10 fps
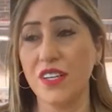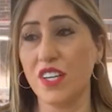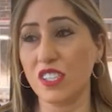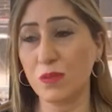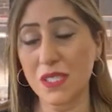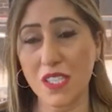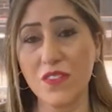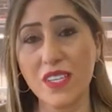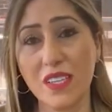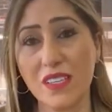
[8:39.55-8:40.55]
There are
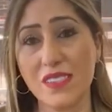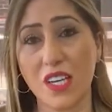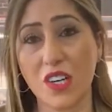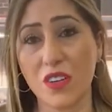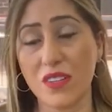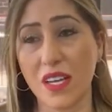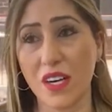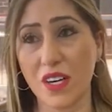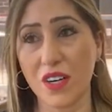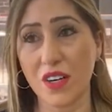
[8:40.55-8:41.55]
specific things that
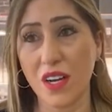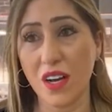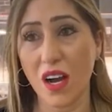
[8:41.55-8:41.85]
are